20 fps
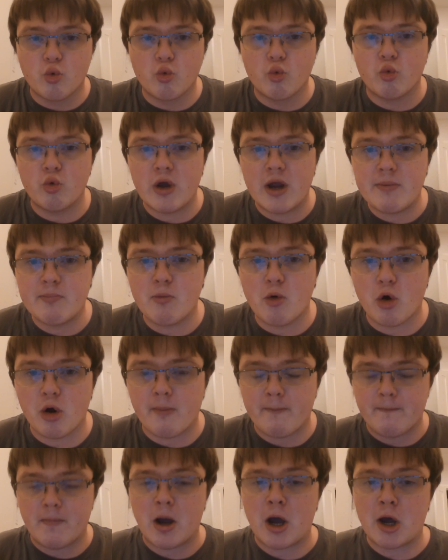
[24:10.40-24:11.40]
When more
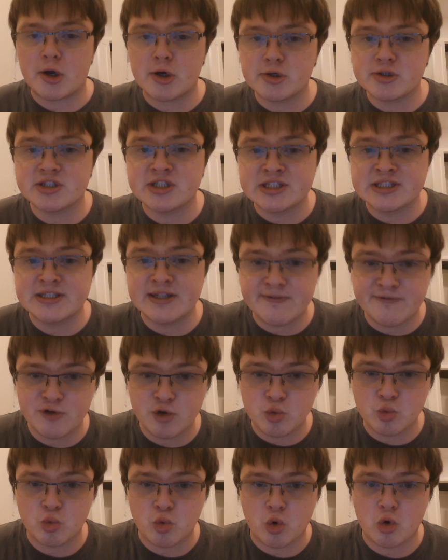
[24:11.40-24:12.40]
modern
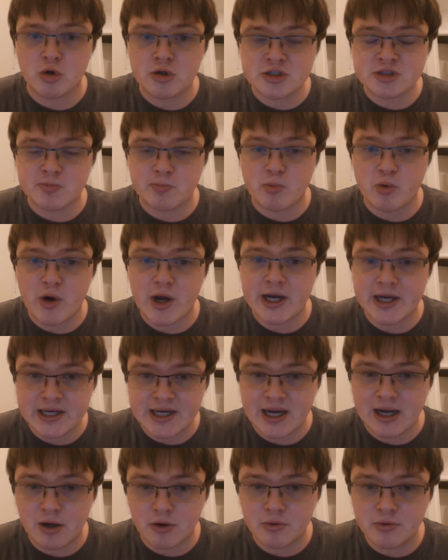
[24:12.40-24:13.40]
civil wars break
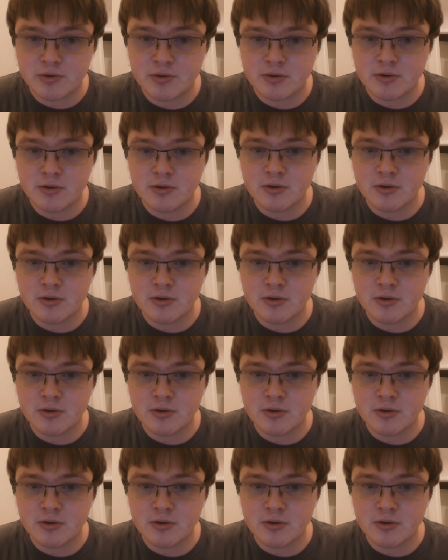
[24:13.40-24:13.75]
out,